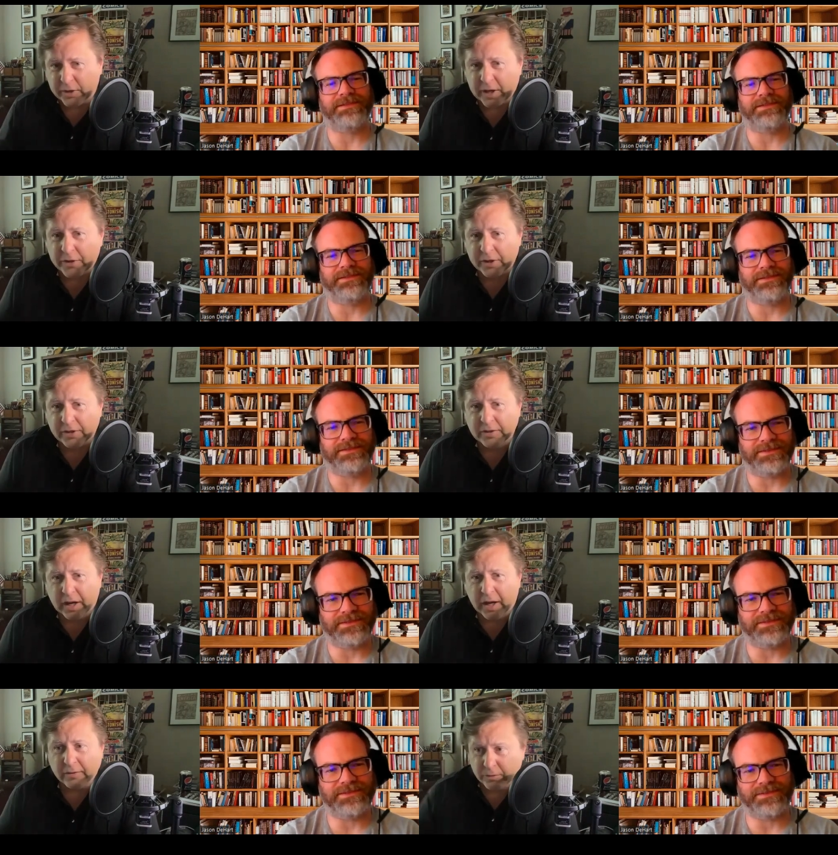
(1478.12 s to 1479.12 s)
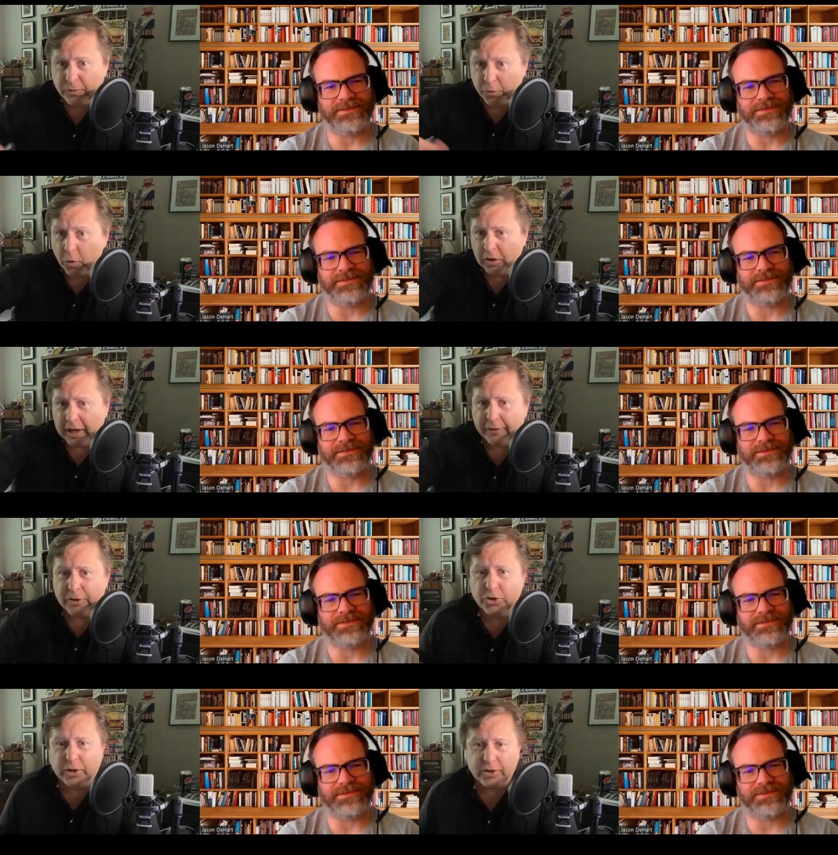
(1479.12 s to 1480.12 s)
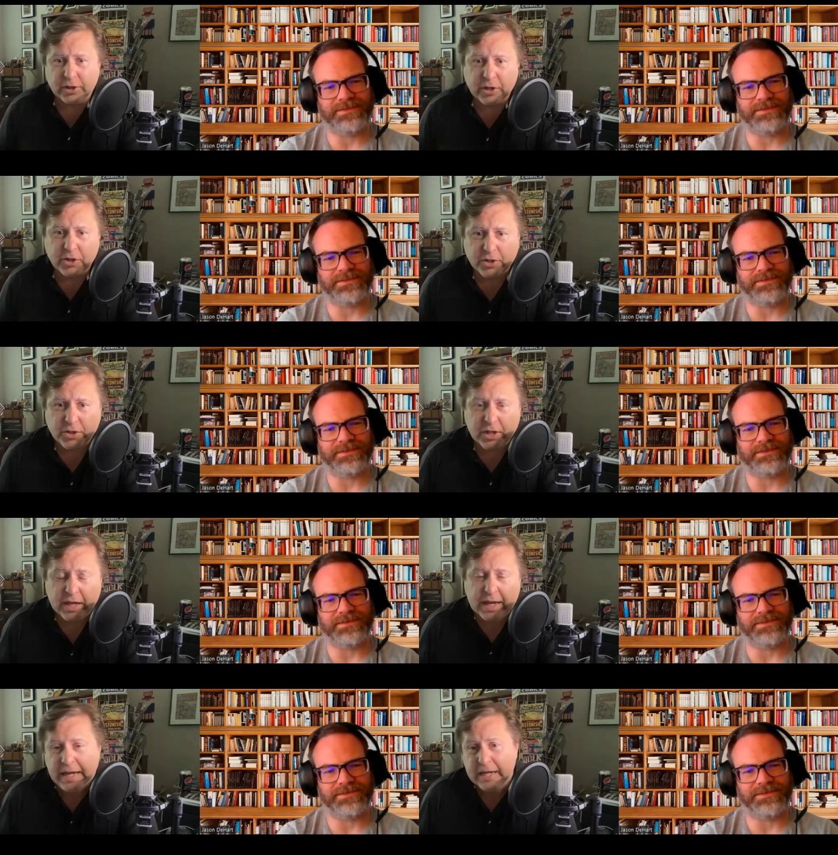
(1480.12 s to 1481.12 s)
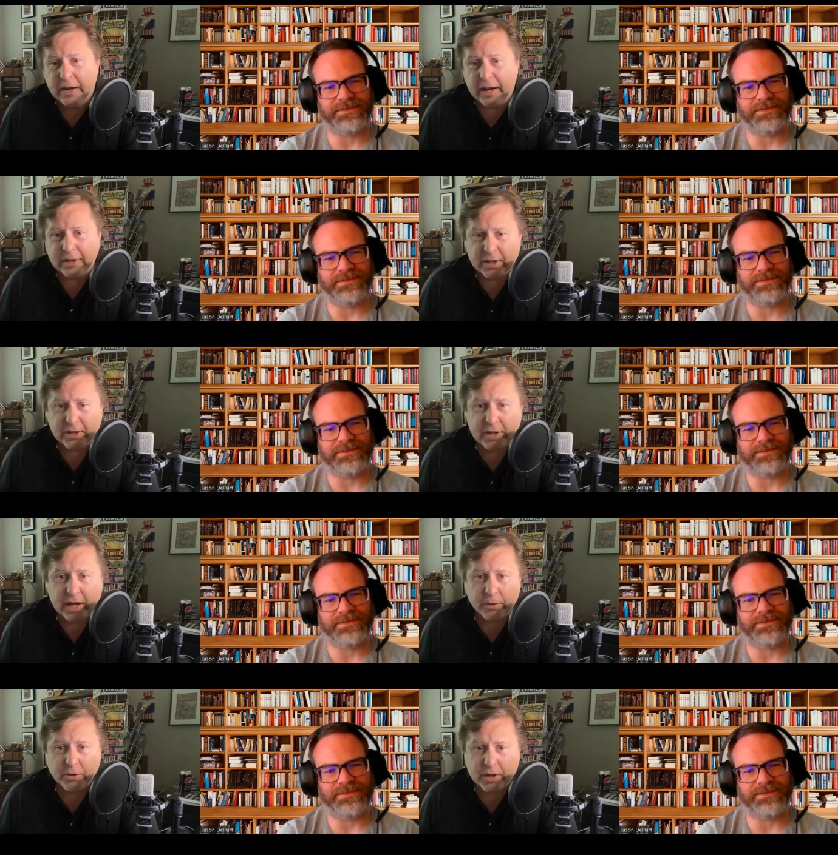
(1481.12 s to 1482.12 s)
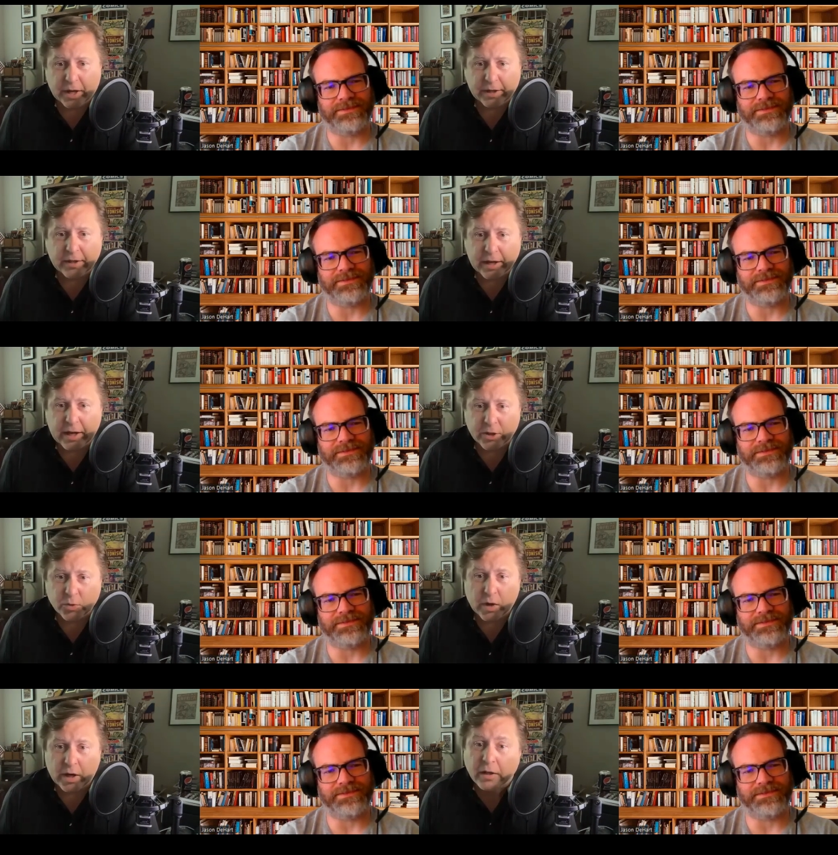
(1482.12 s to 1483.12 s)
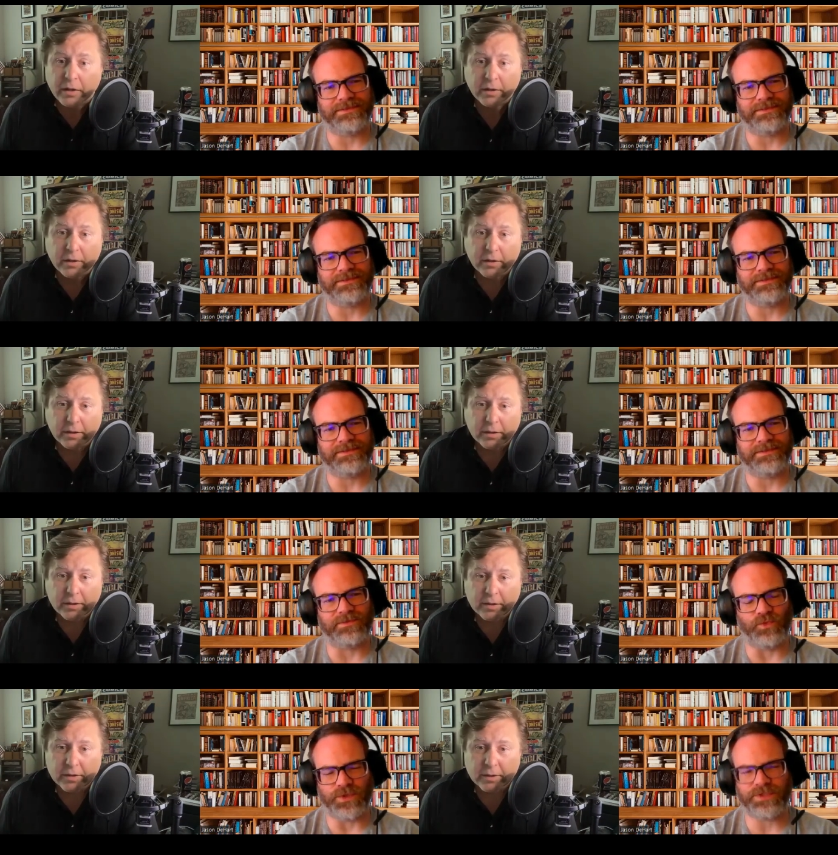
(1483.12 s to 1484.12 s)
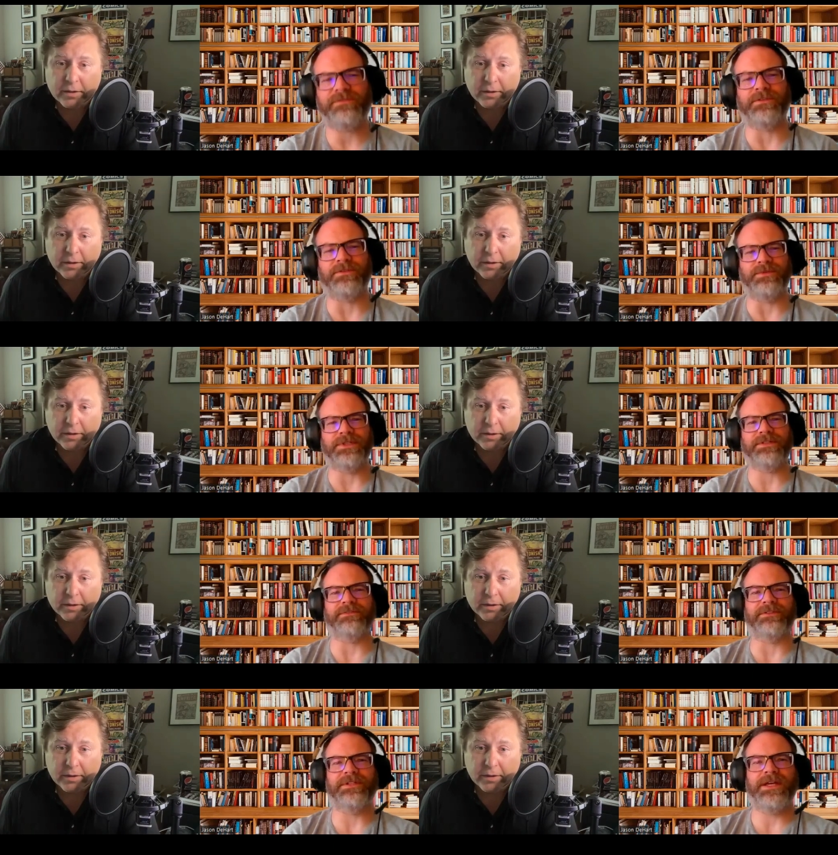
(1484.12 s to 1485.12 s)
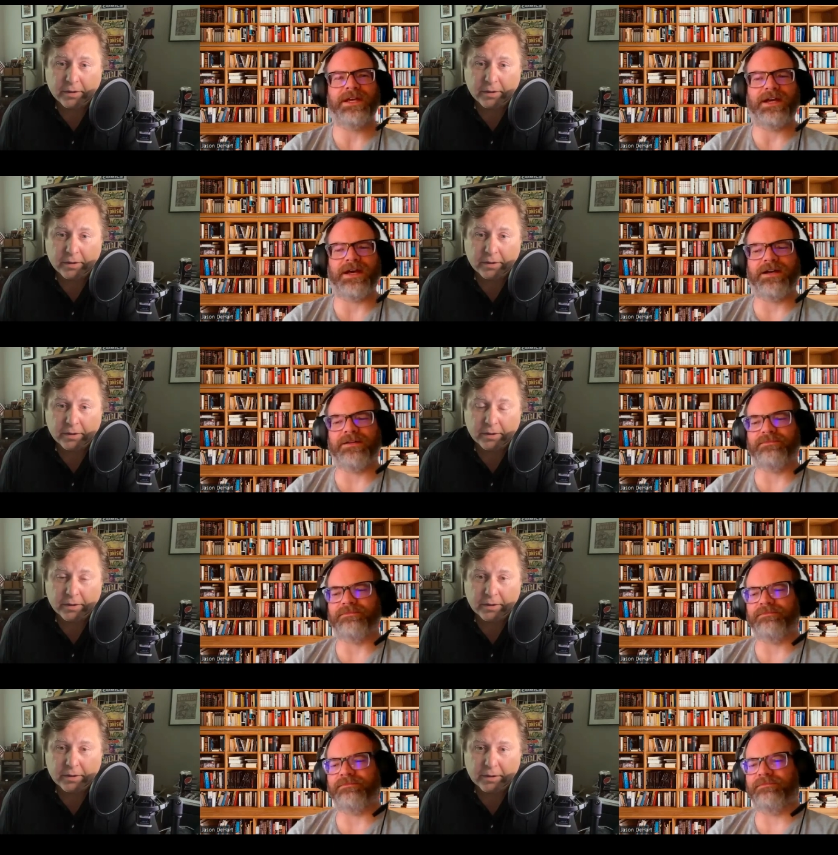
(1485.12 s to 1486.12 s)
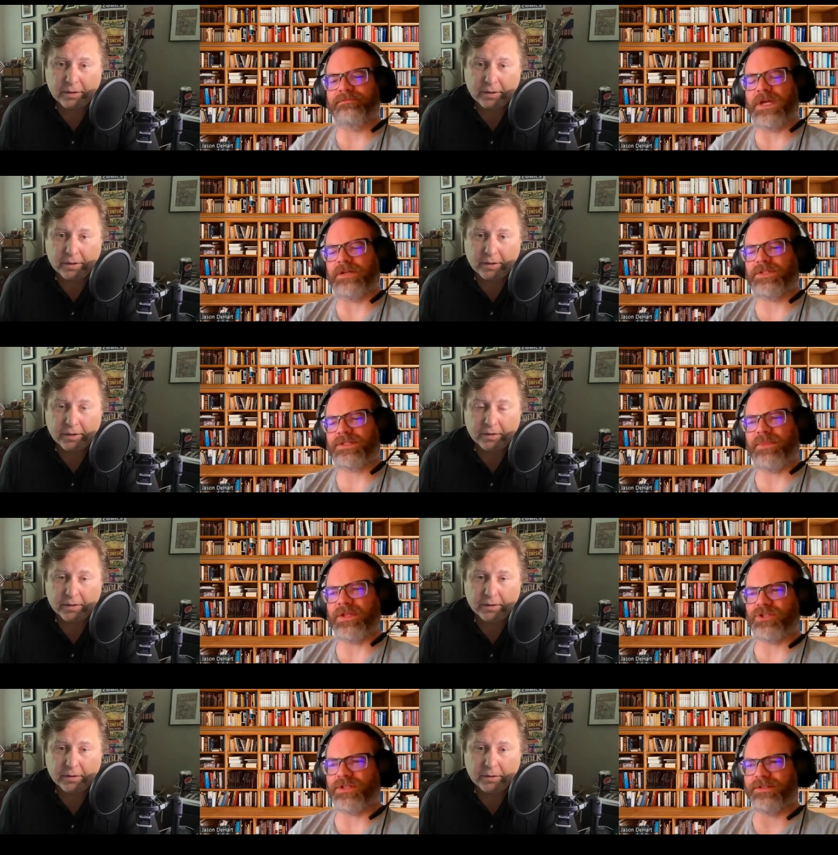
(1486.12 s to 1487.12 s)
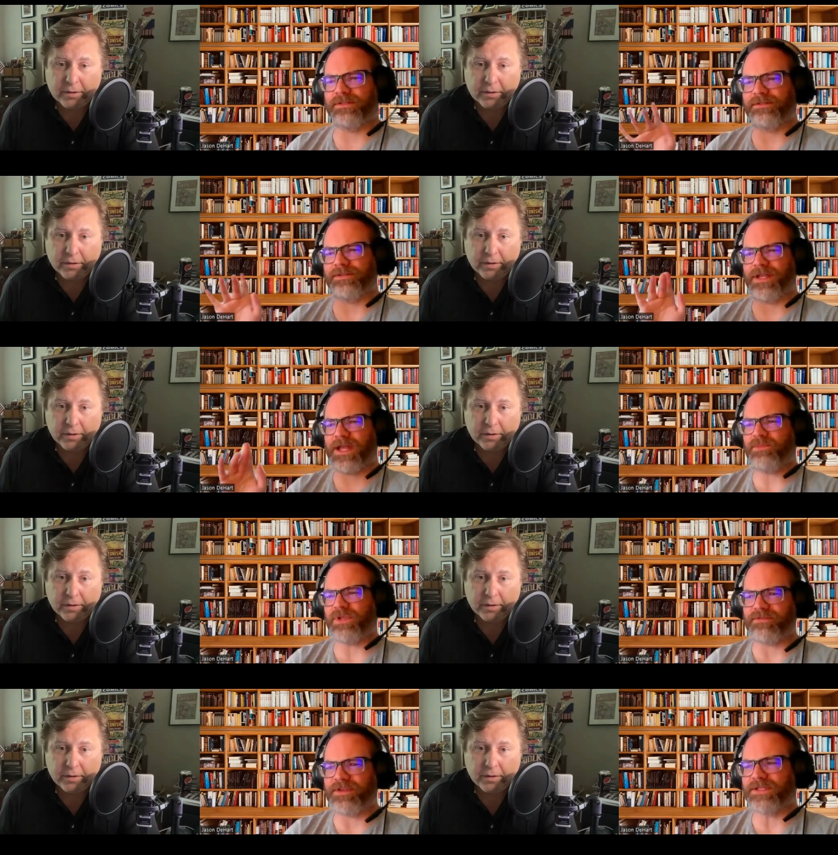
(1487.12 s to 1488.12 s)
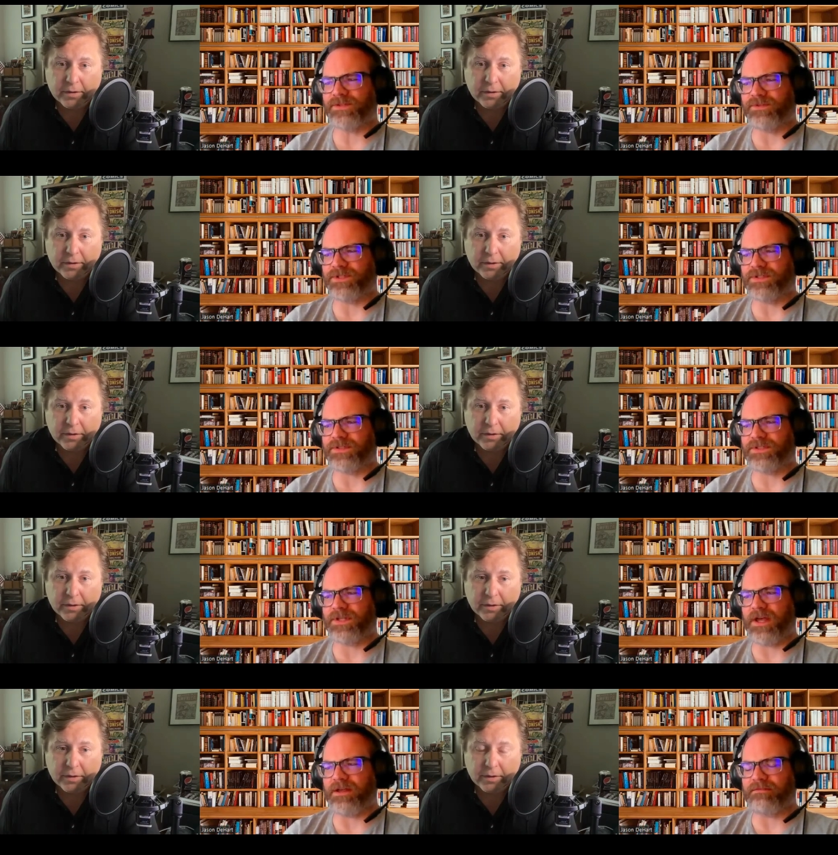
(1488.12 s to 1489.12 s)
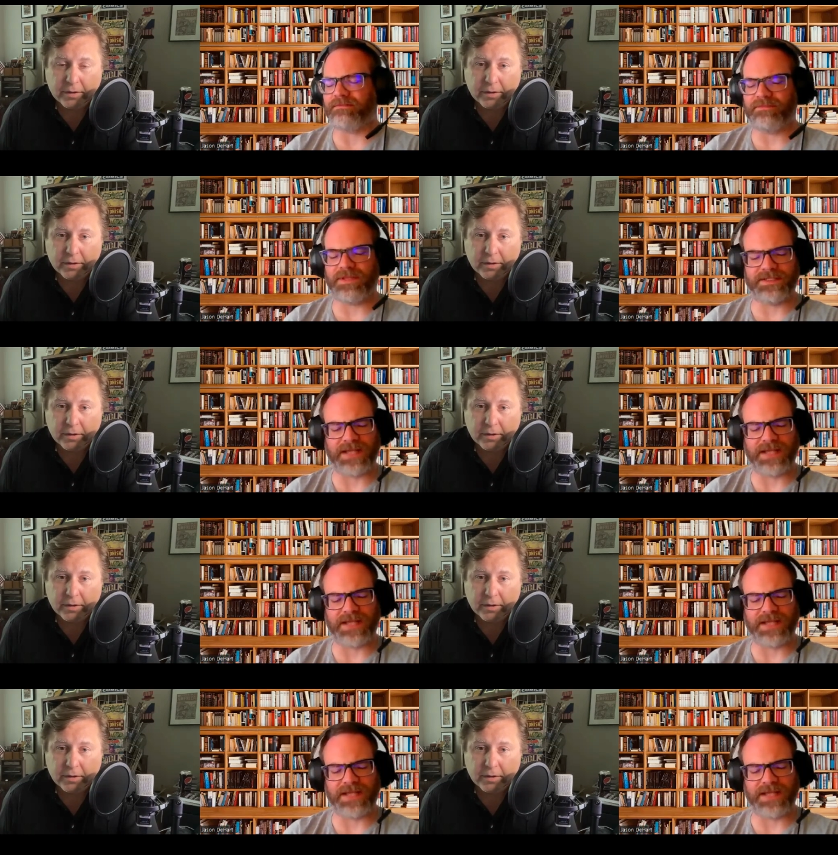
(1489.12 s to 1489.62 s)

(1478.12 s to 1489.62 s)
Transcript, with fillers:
Speaker 1: other um, foreign language translations, you know, as as time goes on as well.
Speaker 2: Wonderful, wonderful. Um, I'll just mention a couple of things, which is uh, the